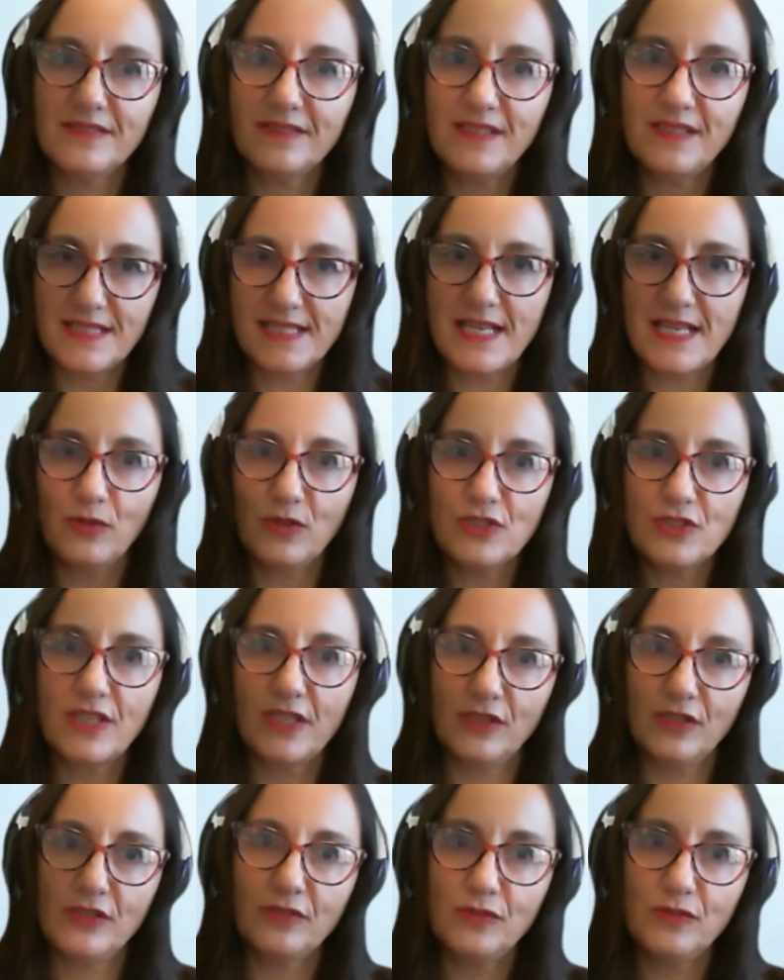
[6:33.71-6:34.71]
That's how you
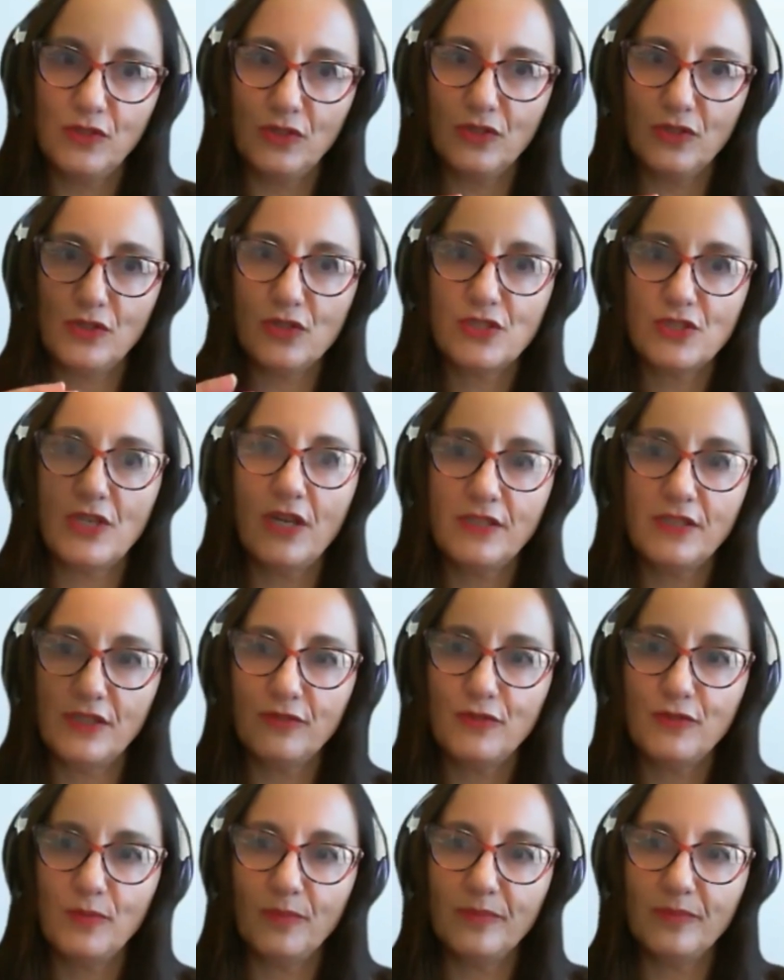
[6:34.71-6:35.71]
started. You started
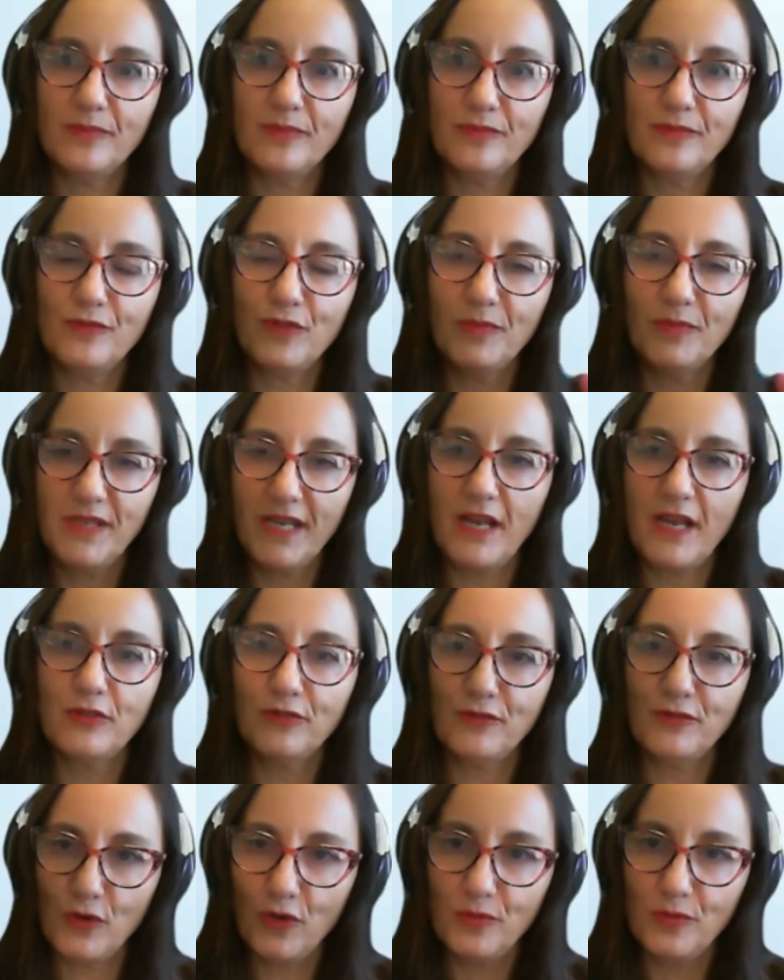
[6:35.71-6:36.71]
from the art
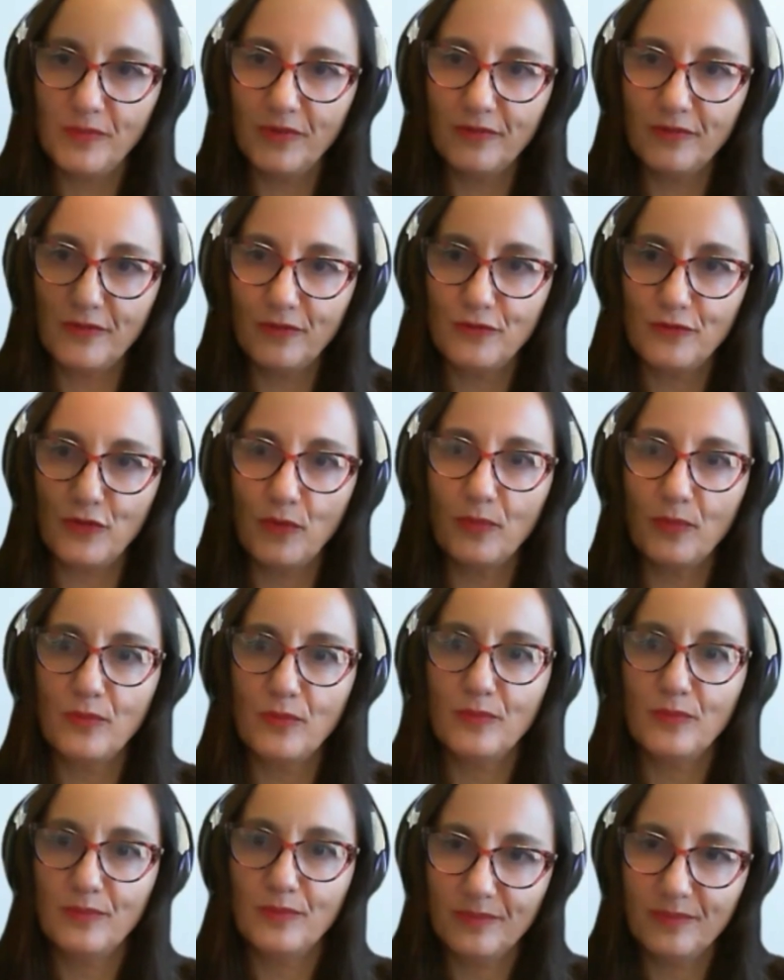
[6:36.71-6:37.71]
form,
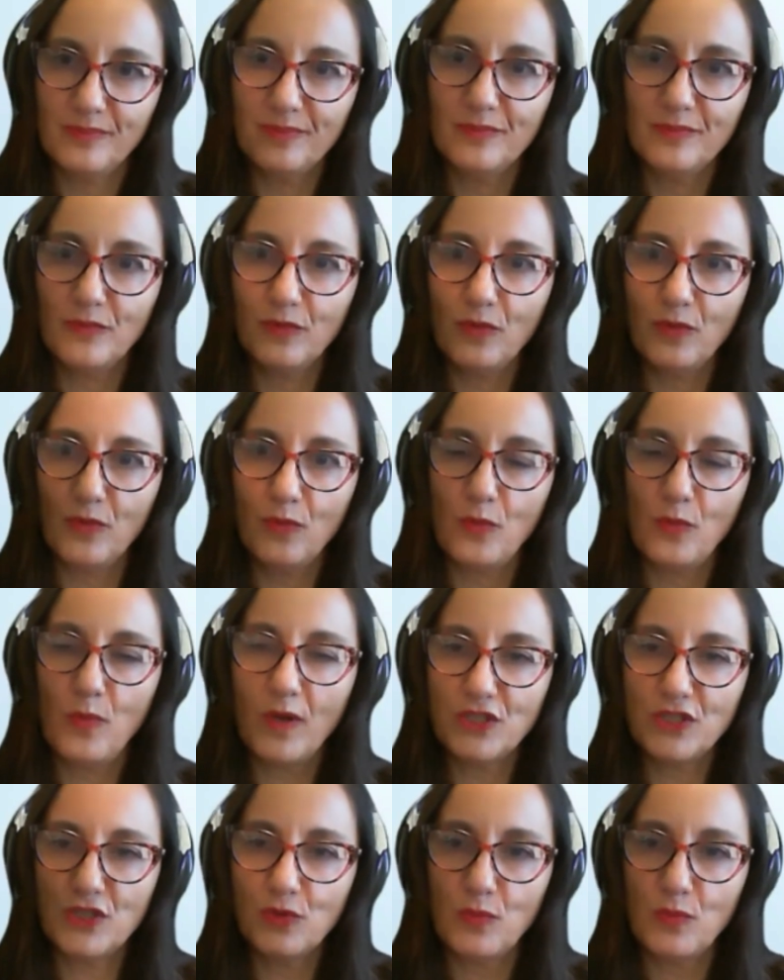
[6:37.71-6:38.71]
from
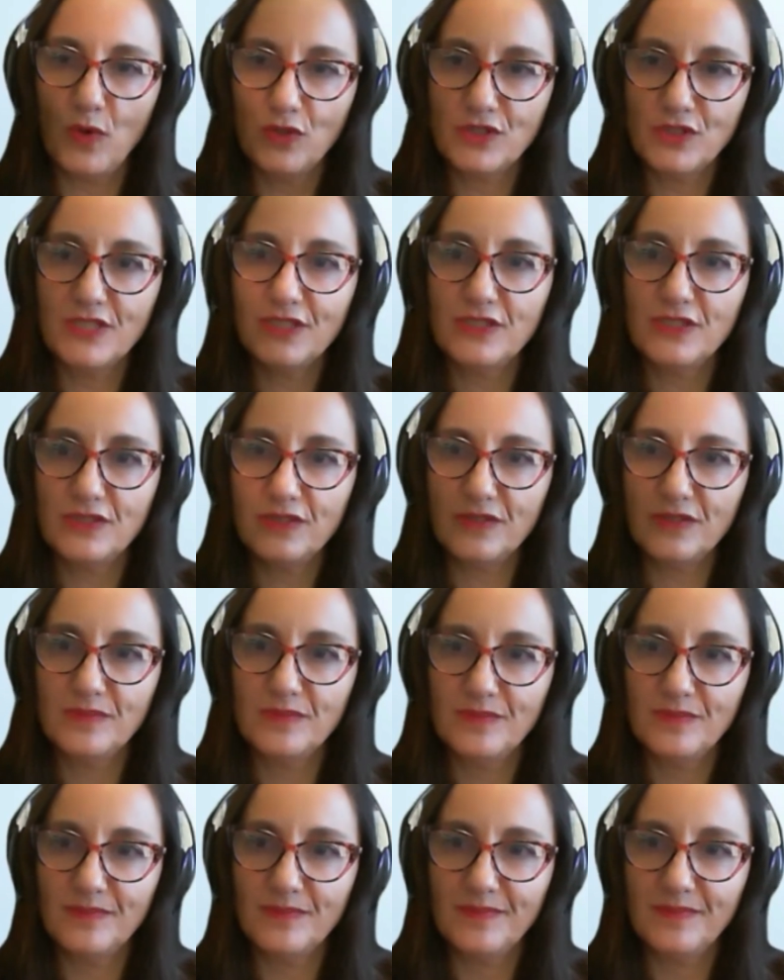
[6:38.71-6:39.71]
what you wanted
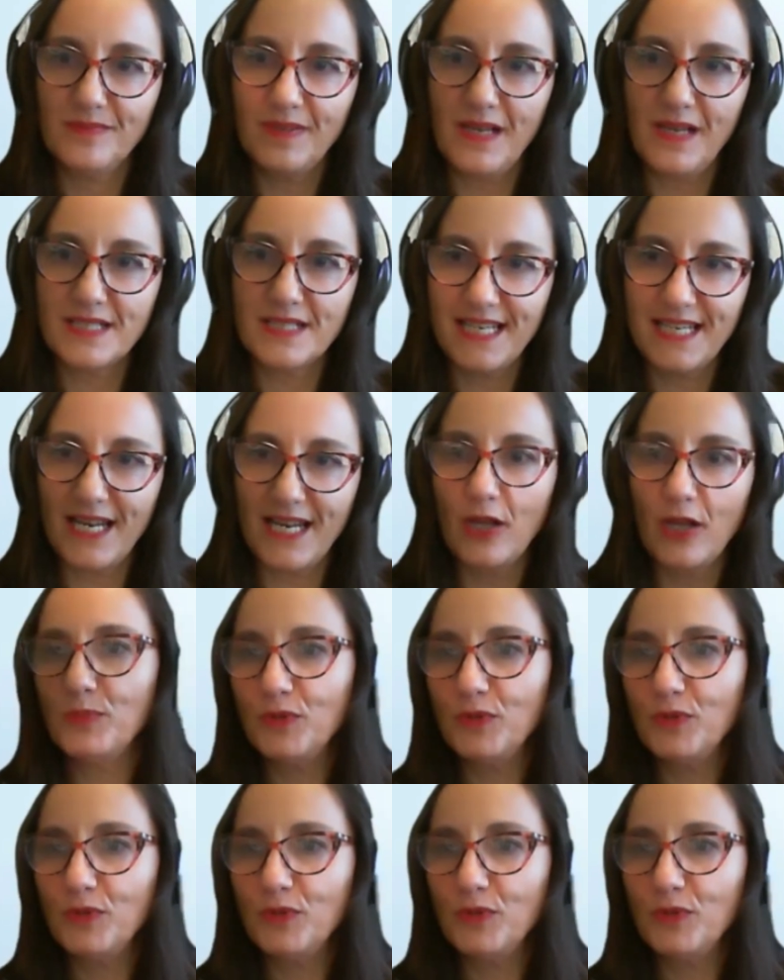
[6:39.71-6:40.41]
as an output.